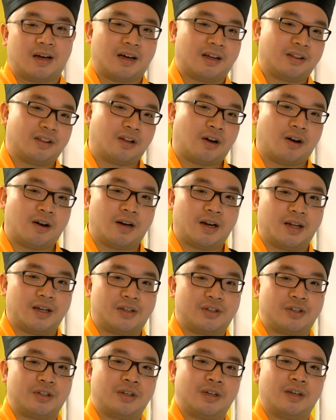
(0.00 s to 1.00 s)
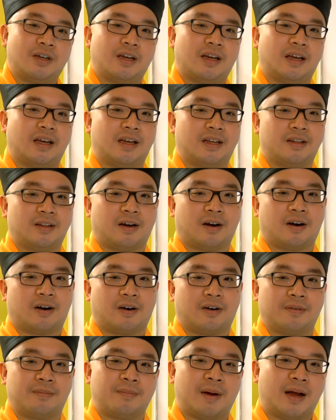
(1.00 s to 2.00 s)
knowledge in
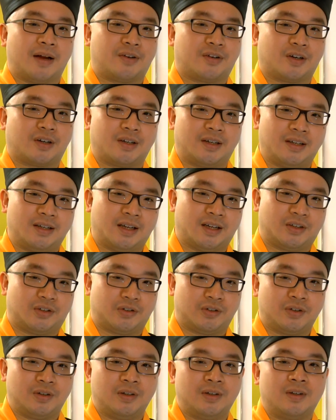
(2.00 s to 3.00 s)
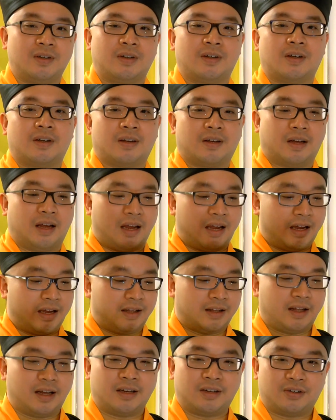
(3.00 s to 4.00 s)
our magic lineage.
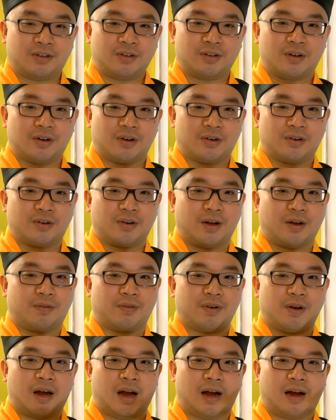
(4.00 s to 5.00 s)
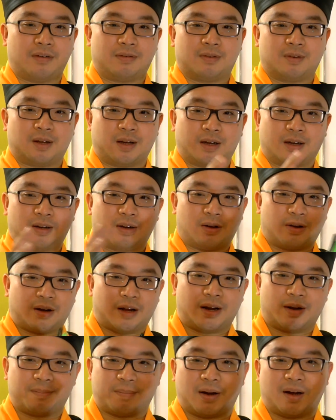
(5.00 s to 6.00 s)
And as you know, if you have taken a look
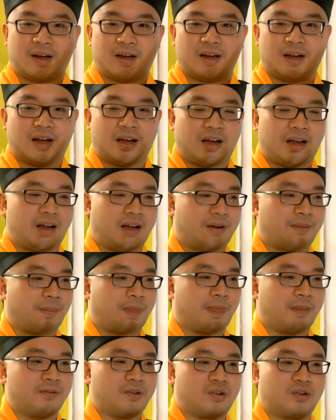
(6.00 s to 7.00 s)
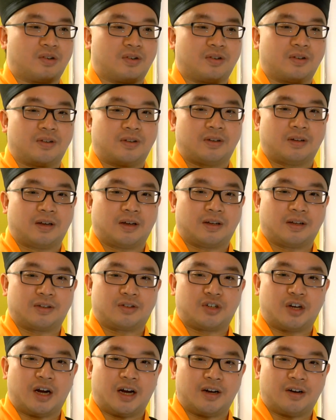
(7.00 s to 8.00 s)
at my
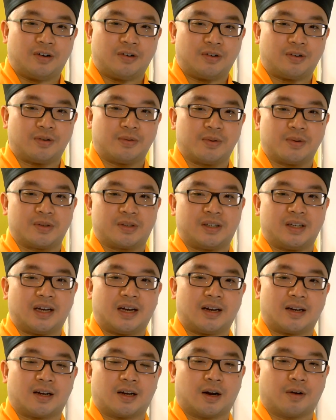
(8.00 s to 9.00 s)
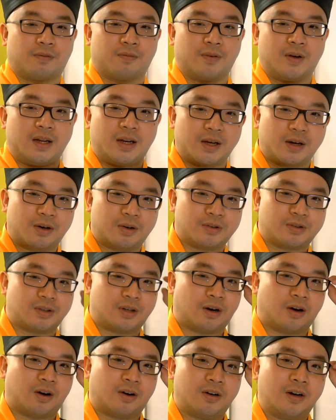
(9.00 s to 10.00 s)
channel, you will see a lot of videos
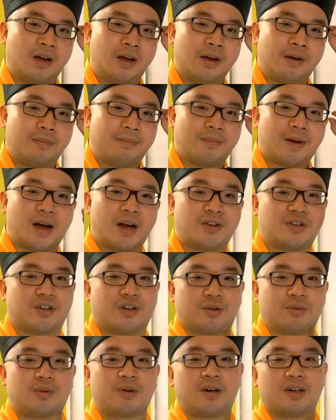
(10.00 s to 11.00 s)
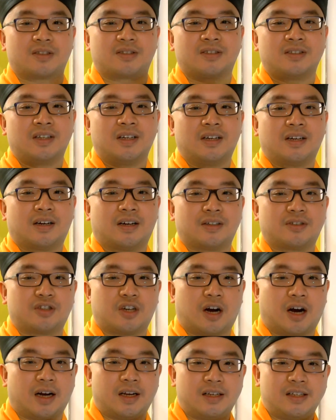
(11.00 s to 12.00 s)
on magic works,
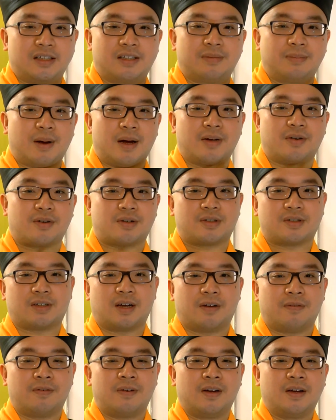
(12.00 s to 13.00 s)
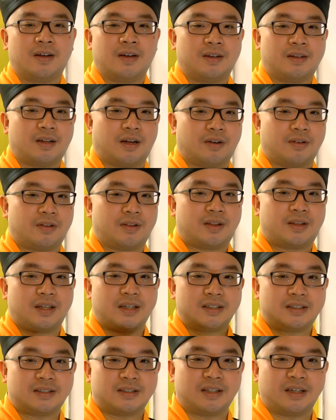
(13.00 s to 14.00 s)
Chinese magic stuff. Now
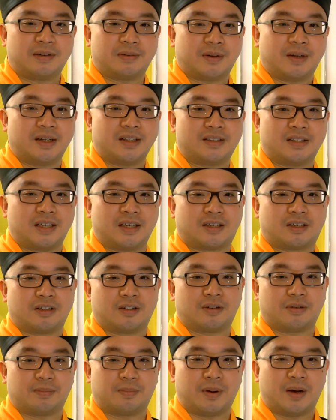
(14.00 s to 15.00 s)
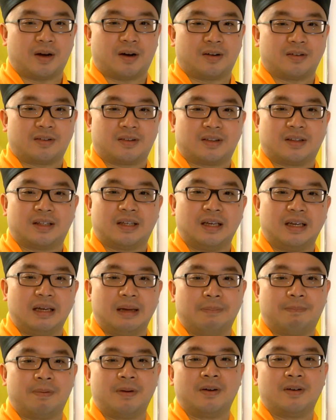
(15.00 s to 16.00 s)
this series is going to be on
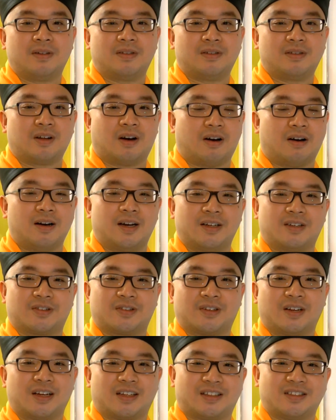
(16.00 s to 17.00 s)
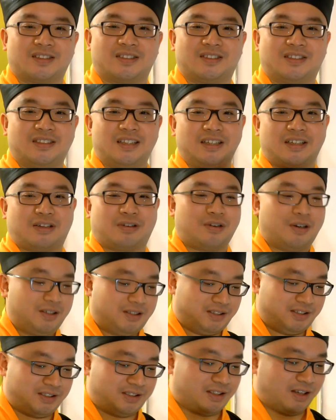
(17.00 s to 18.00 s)
deep knowledge, like the
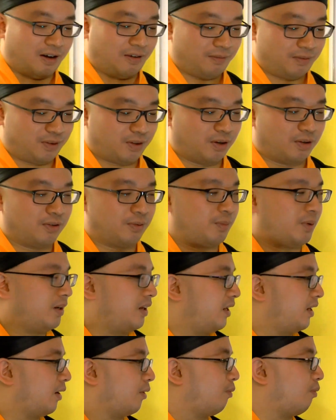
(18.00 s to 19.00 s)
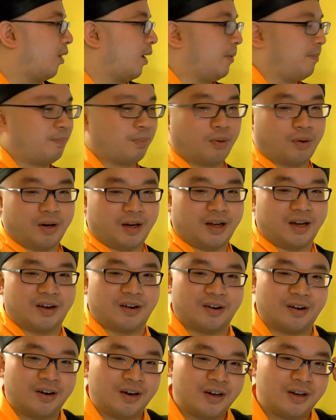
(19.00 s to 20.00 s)
secret stuff. So we need a whiteboard
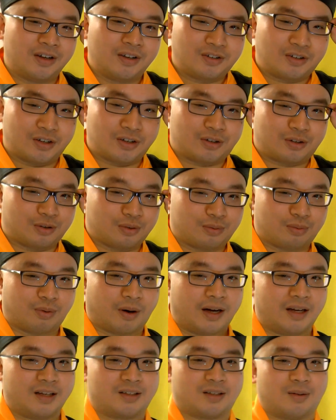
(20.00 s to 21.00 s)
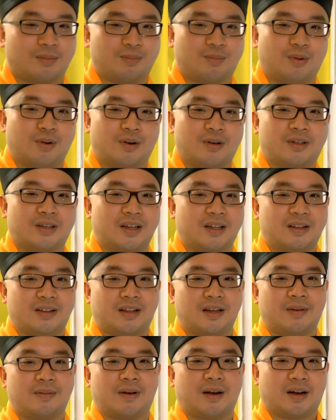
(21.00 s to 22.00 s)
here just to write some words and
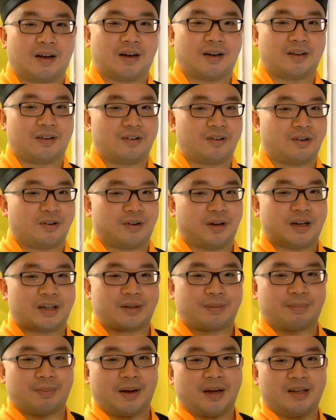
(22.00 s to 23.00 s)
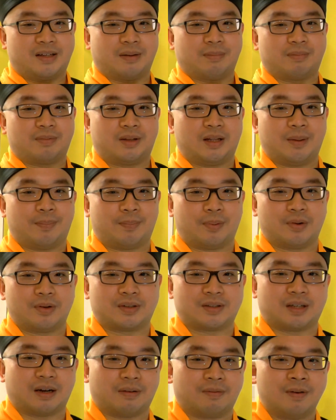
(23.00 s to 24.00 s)
then explain some deeper
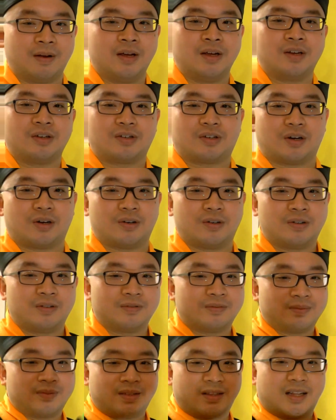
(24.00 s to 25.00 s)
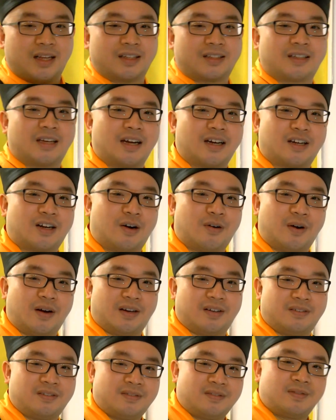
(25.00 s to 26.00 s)
stuff. So let's get
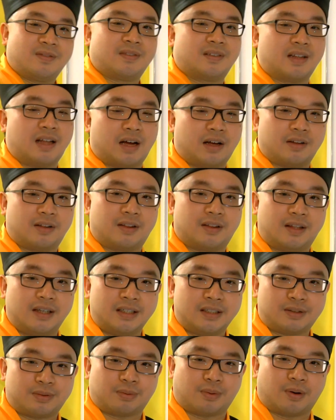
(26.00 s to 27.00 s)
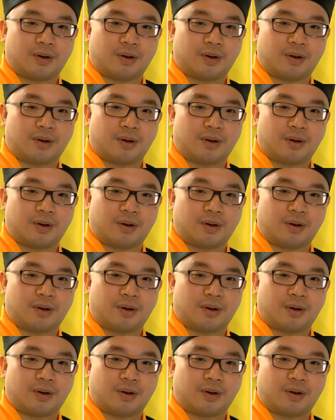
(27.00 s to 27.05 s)
going. Now this